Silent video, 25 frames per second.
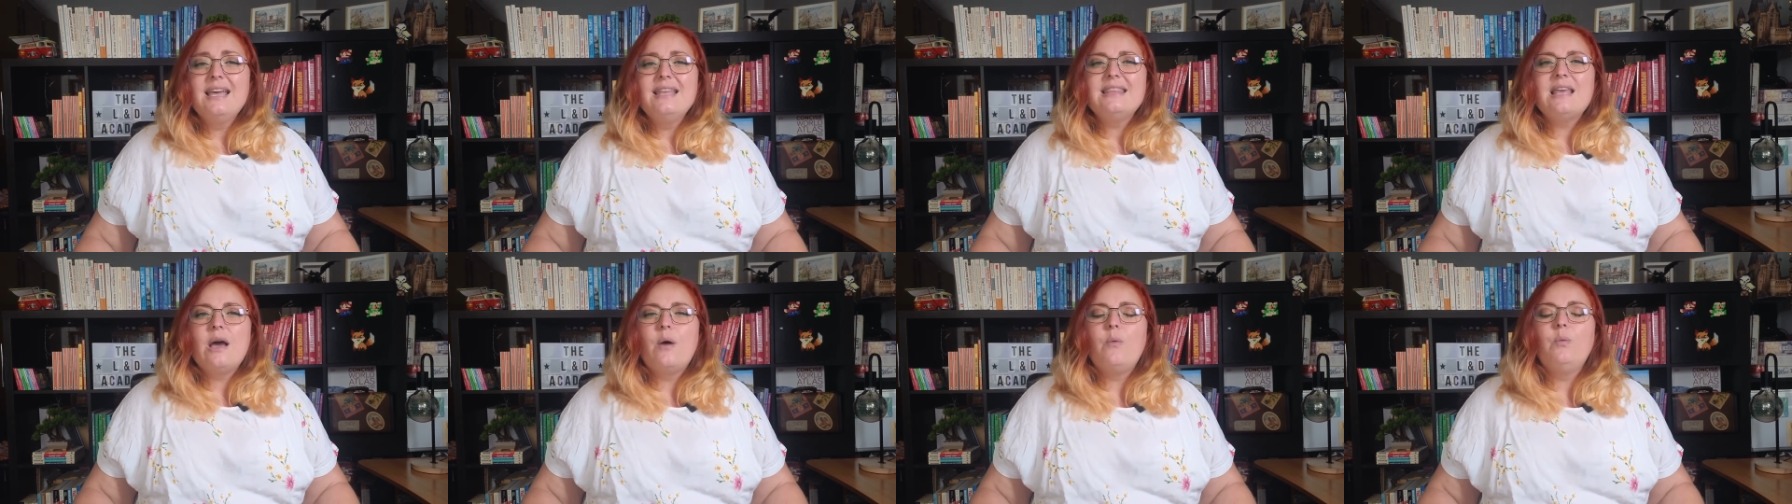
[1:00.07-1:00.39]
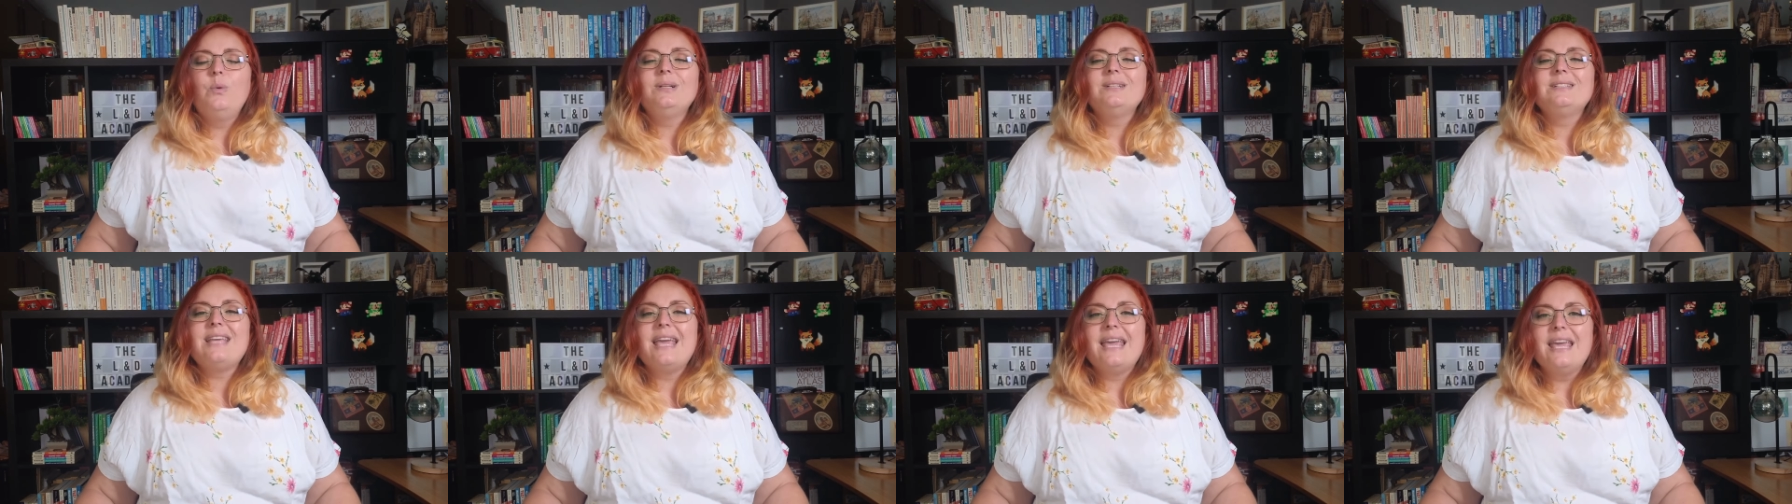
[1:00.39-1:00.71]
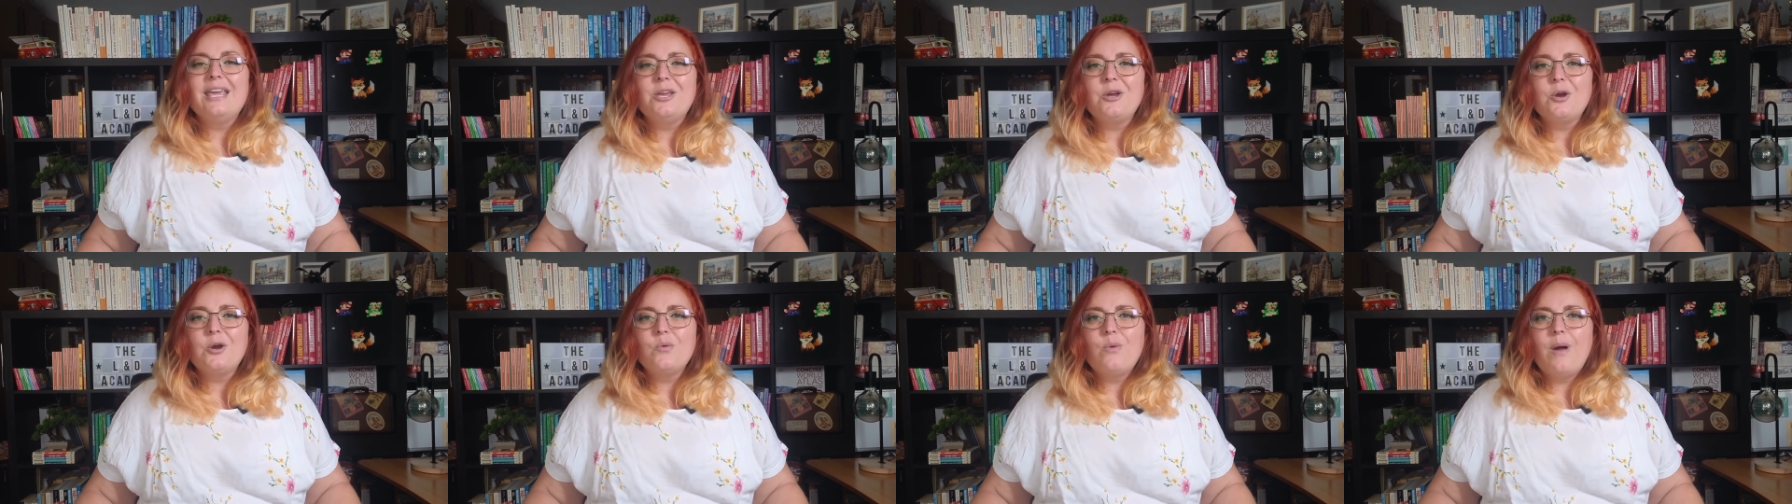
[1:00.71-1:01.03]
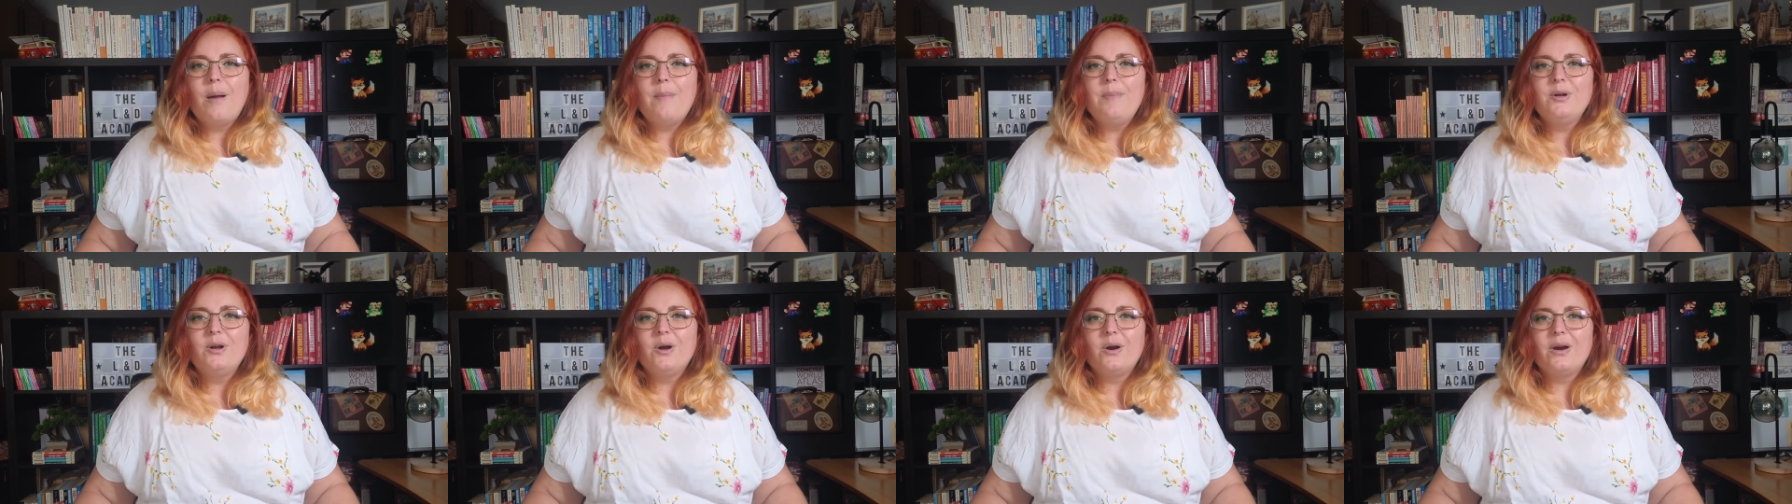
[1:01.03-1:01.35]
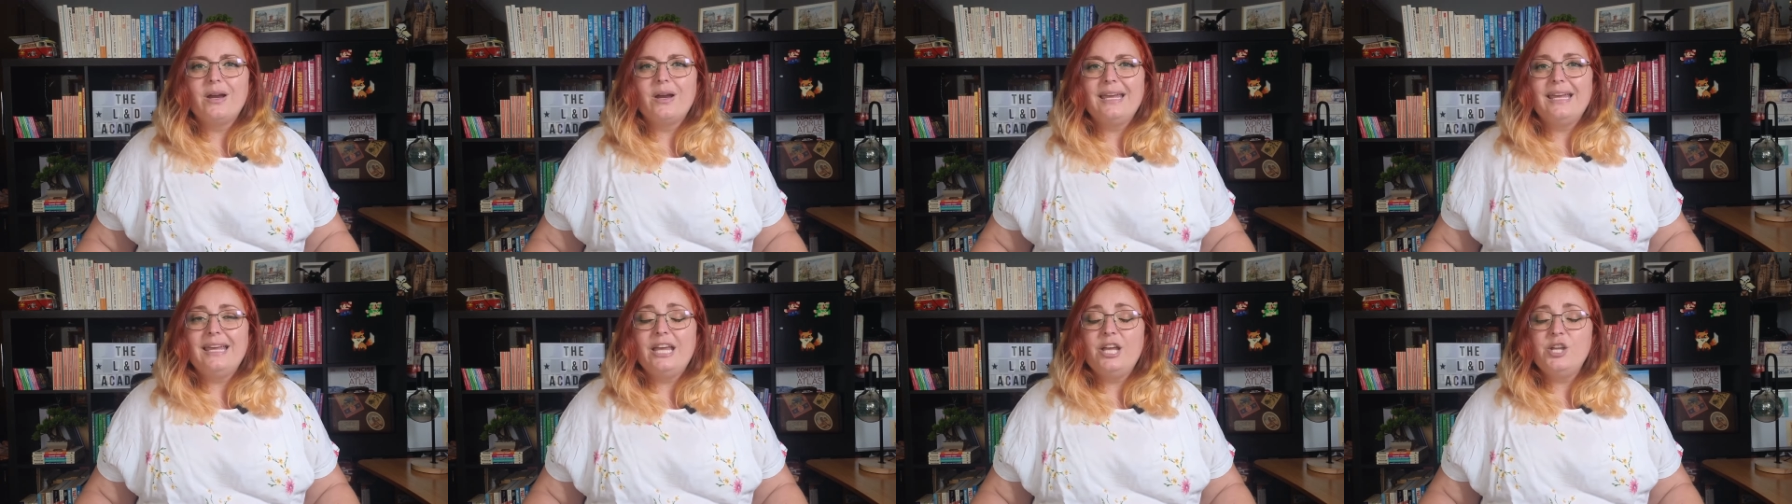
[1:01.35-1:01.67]
that will take your
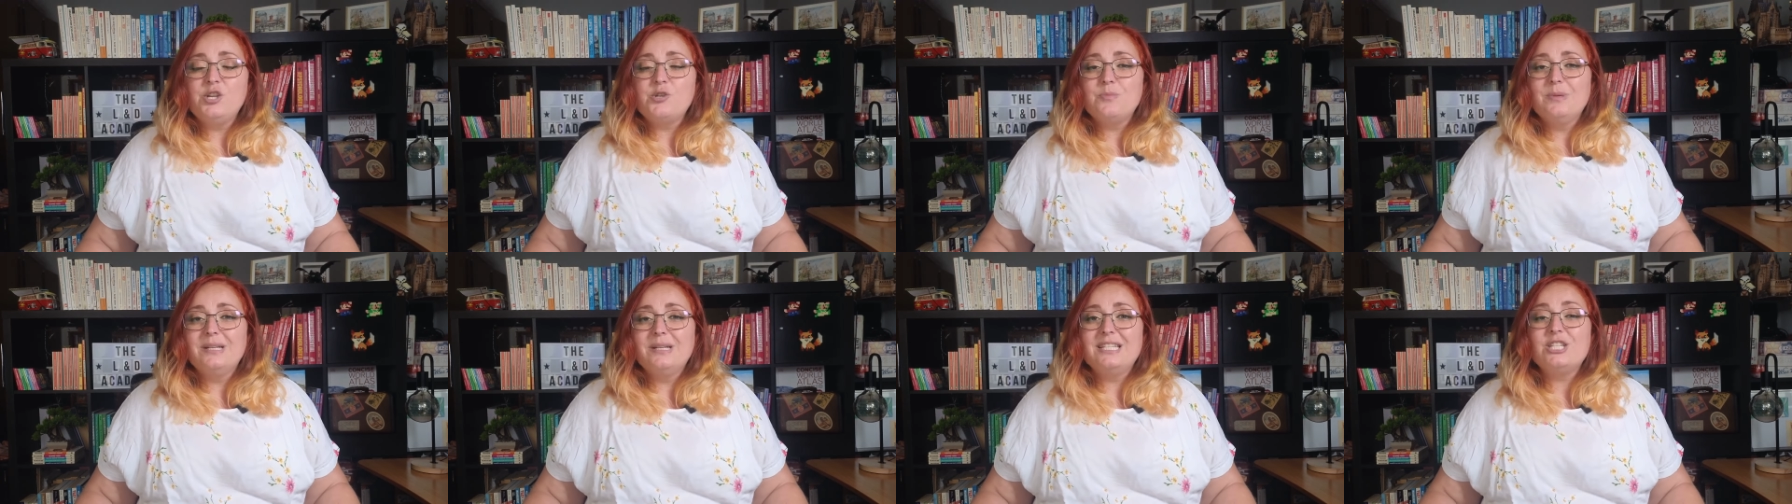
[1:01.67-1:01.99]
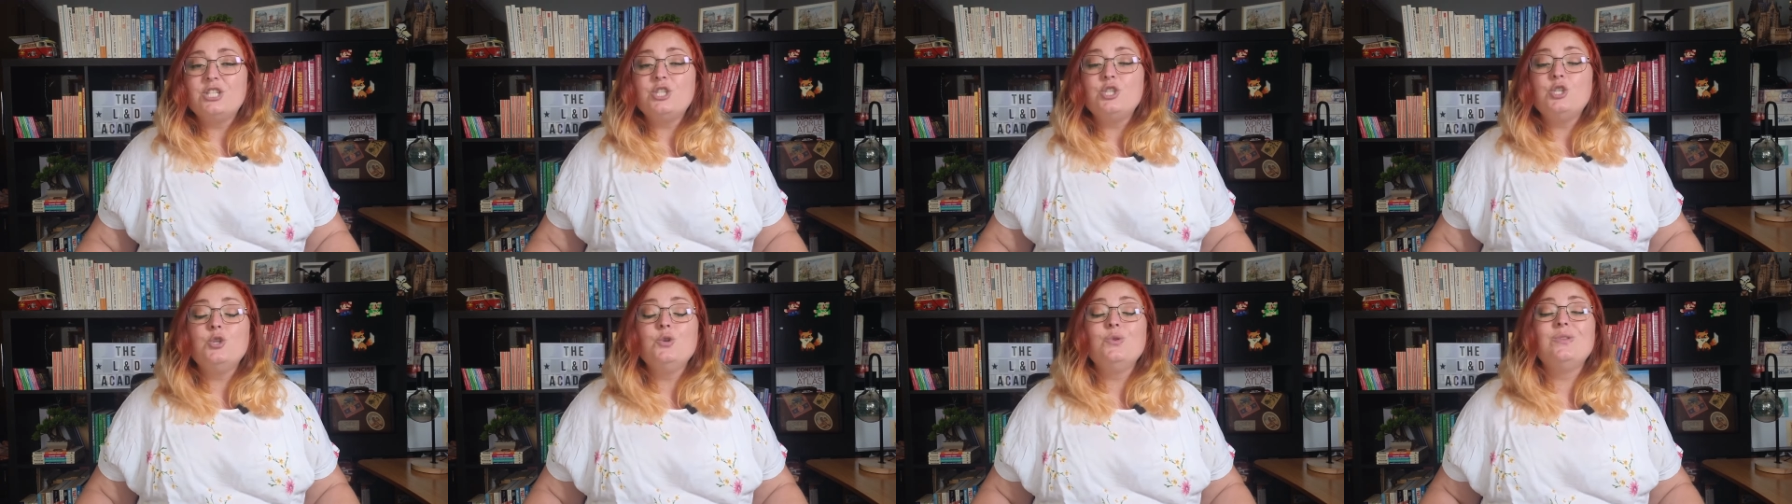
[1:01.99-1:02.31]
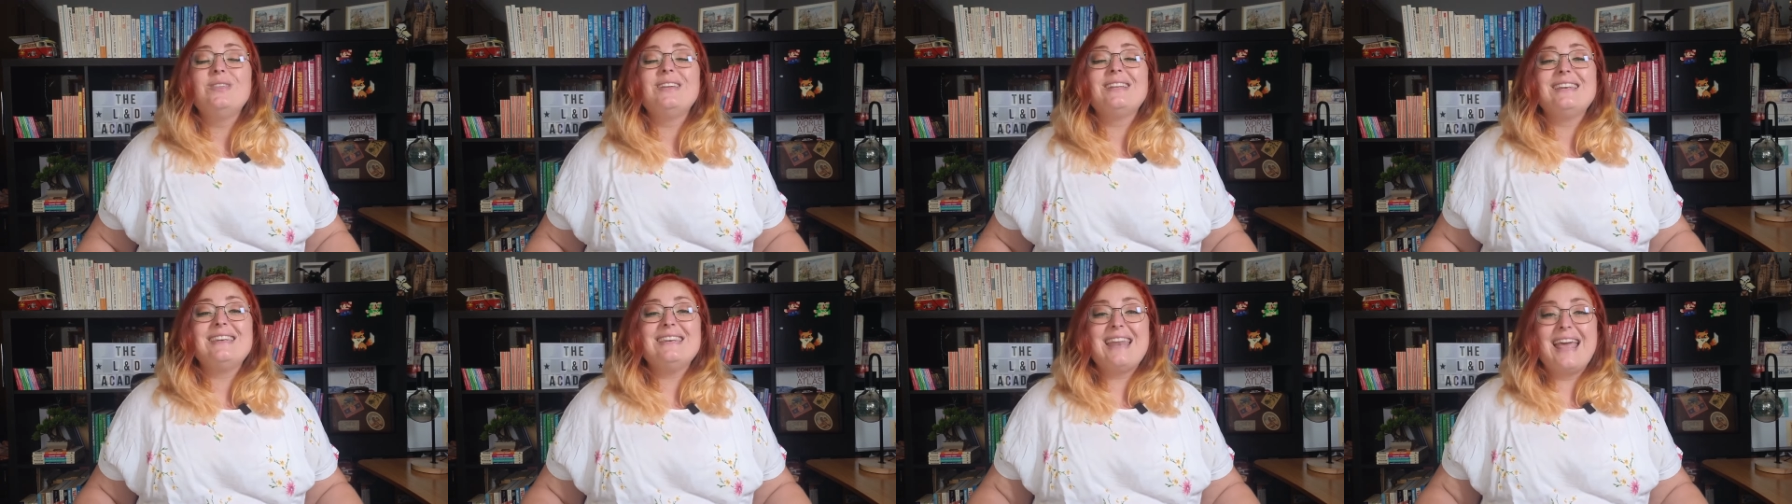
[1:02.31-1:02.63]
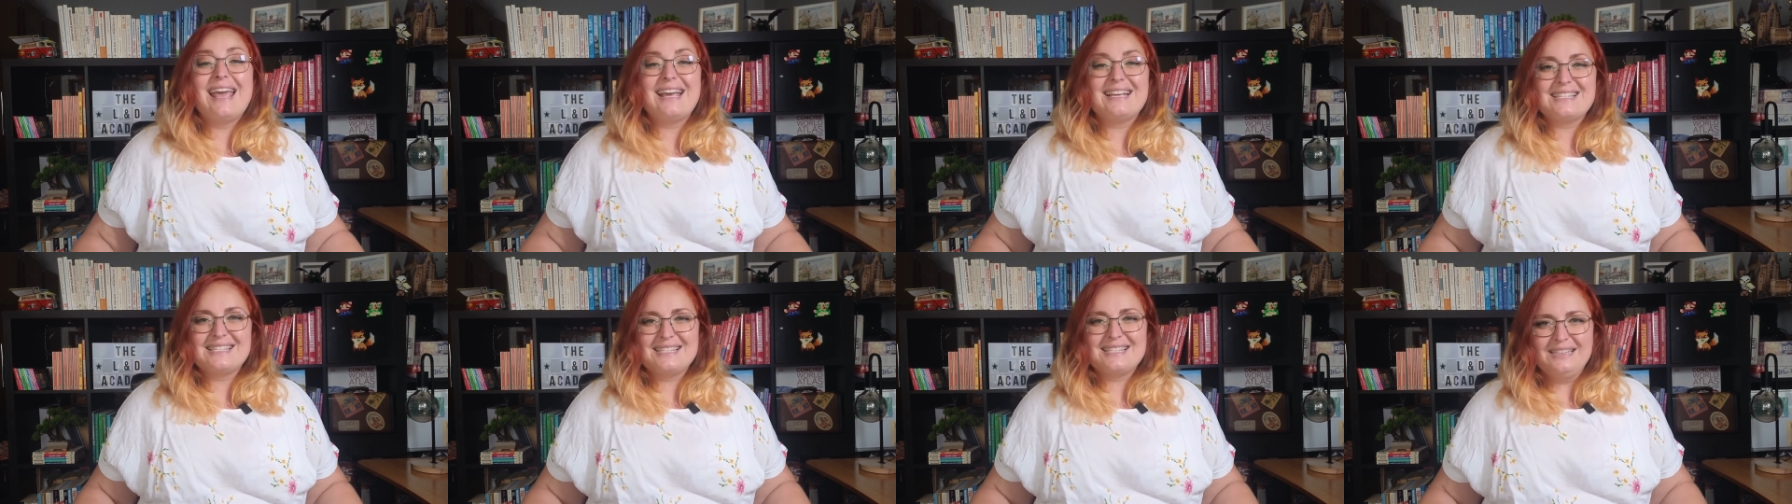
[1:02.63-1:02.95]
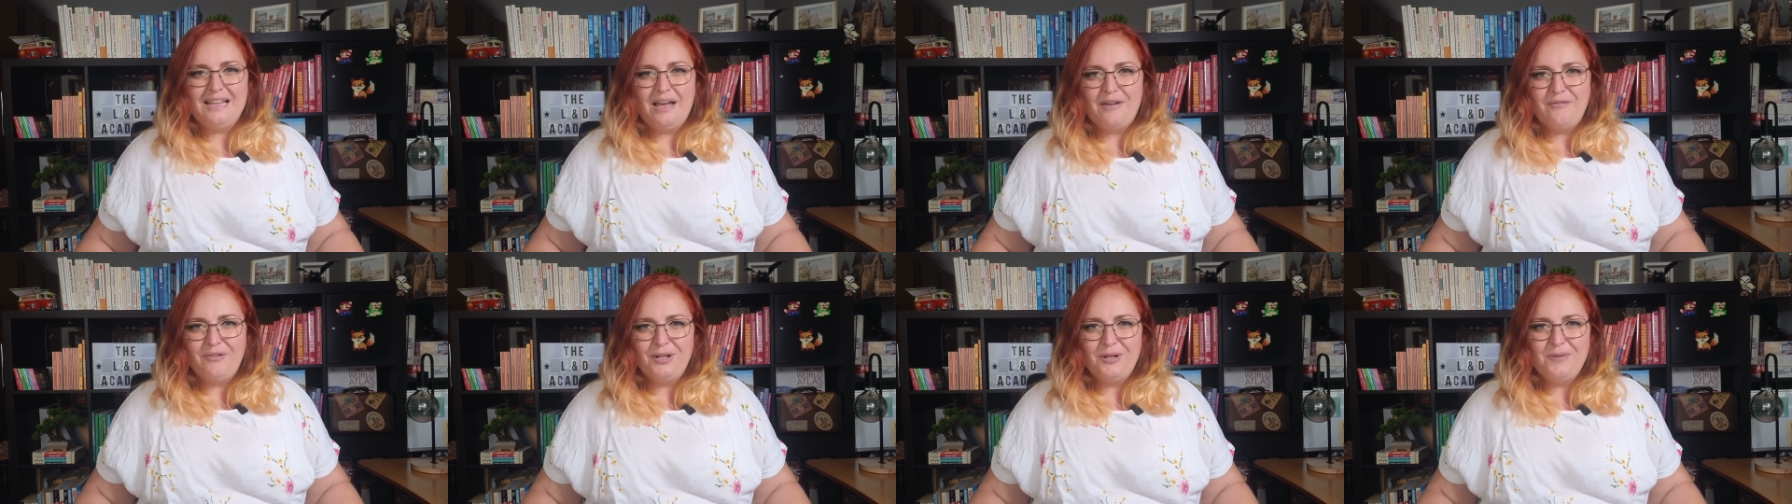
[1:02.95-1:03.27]
webinar engagement to the next
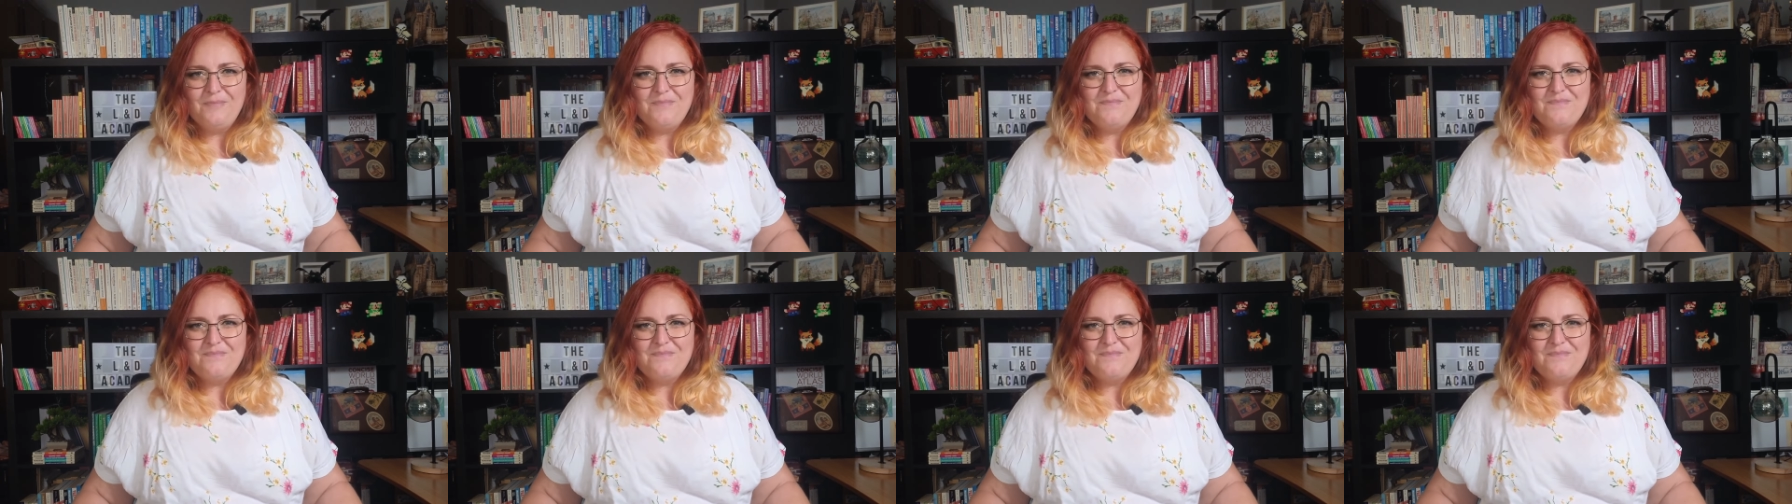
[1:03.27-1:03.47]
level.